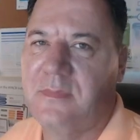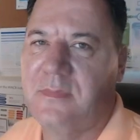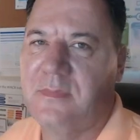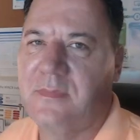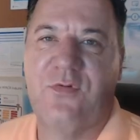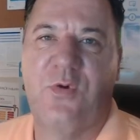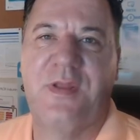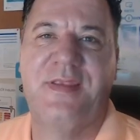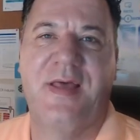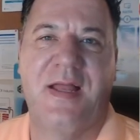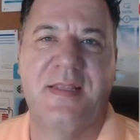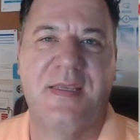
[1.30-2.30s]
Hi everyone,
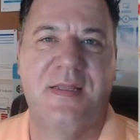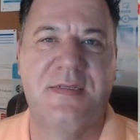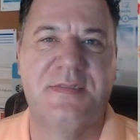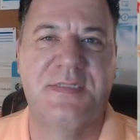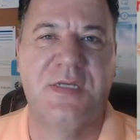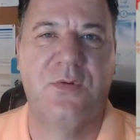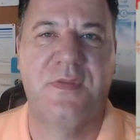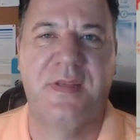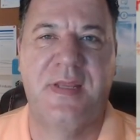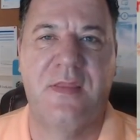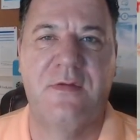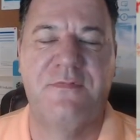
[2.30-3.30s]
Don Gillis here with
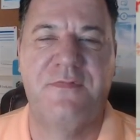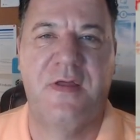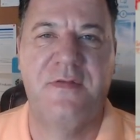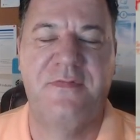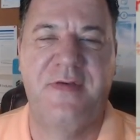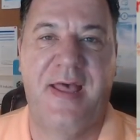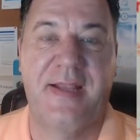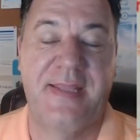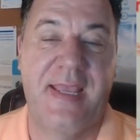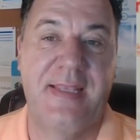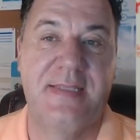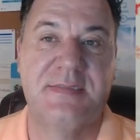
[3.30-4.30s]
another fun fact.
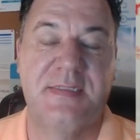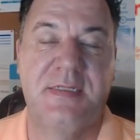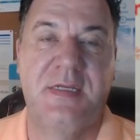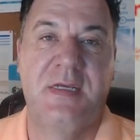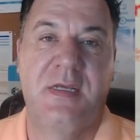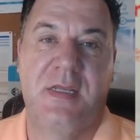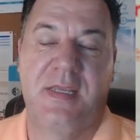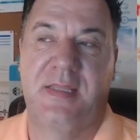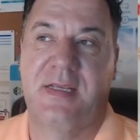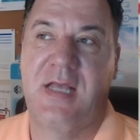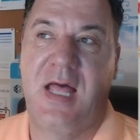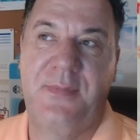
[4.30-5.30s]
Hey, listen, in
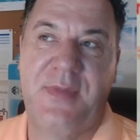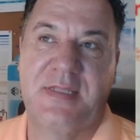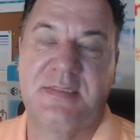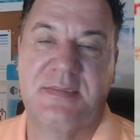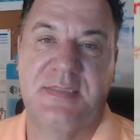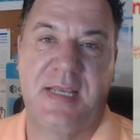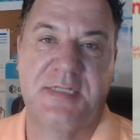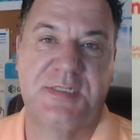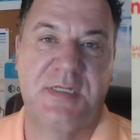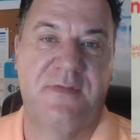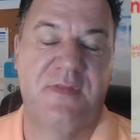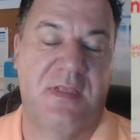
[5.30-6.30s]
the comments
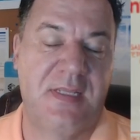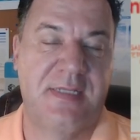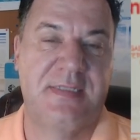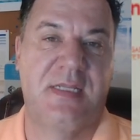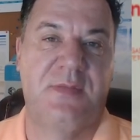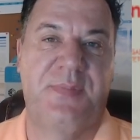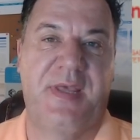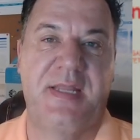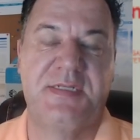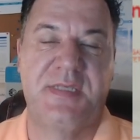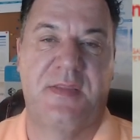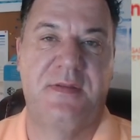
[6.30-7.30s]
section of the LinkedIn
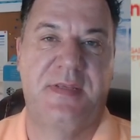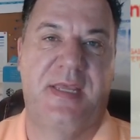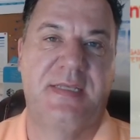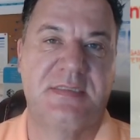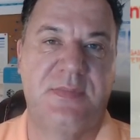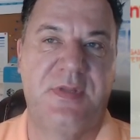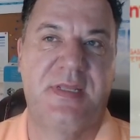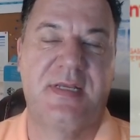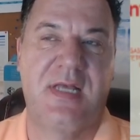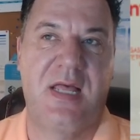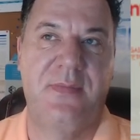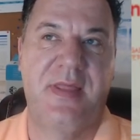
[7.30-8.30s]
page the other day, somebody
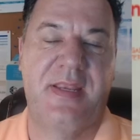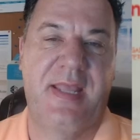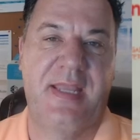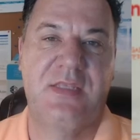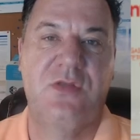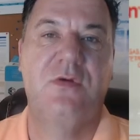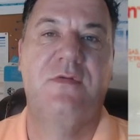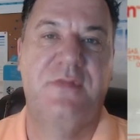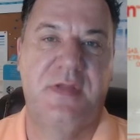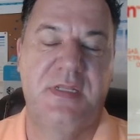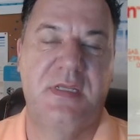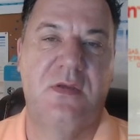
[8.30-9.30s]
commented, hey, do a
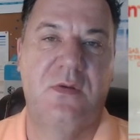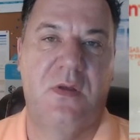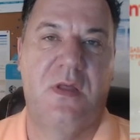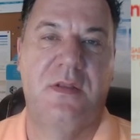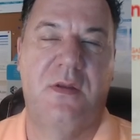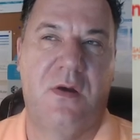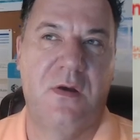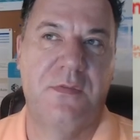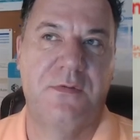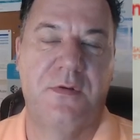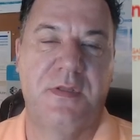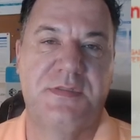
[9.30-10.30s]
video on
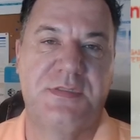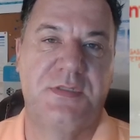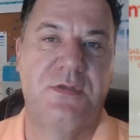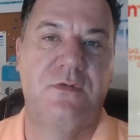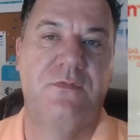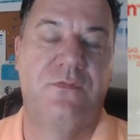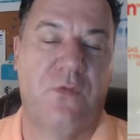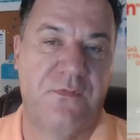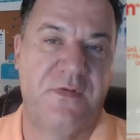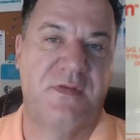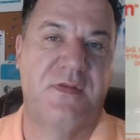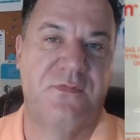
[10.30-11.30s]
R32,
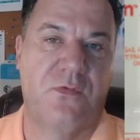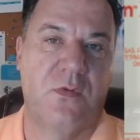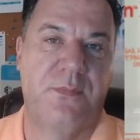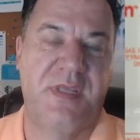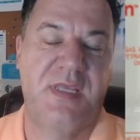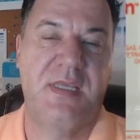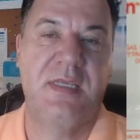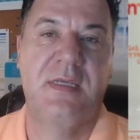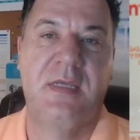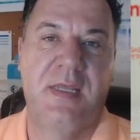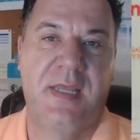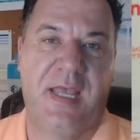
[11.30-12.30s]
454B,
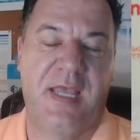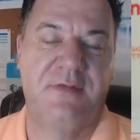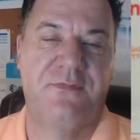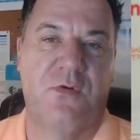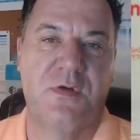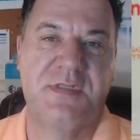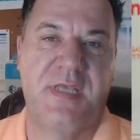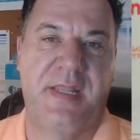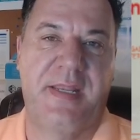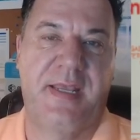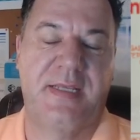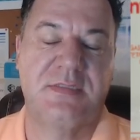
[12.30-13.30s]
and
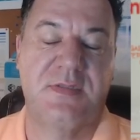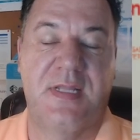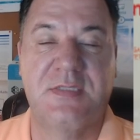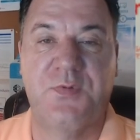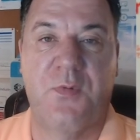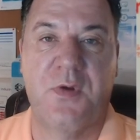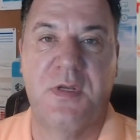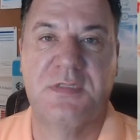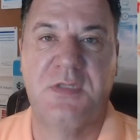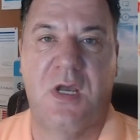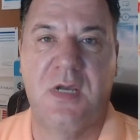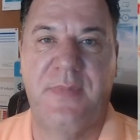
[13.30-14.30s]
410A. So that's what we're going to
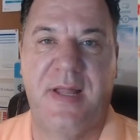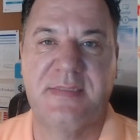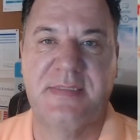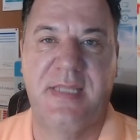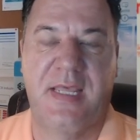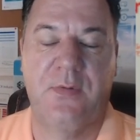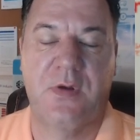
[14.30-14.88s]
talk about today.